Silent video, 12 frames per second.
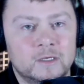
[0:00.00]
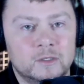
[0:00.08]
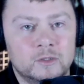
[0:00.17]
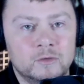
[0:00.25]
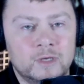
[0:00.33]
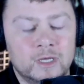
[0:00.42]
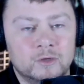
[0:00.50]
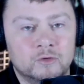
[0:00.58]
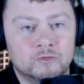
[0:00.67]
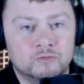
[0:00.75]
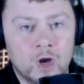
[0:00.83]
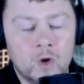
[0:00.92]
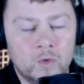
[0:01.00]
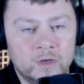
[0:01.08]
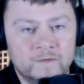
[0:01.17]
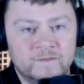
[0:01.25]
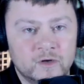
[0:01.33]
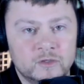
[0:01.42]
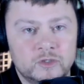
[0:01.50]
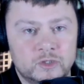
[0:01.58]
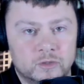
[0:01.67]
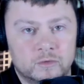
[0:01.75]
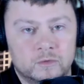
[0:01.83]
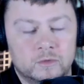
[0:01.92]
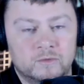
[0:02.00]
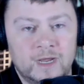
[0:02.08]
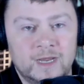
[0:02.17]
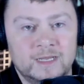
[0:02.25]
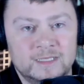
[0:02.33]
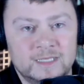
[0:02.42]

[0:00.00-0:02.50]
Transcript: you can grow in virtue, right?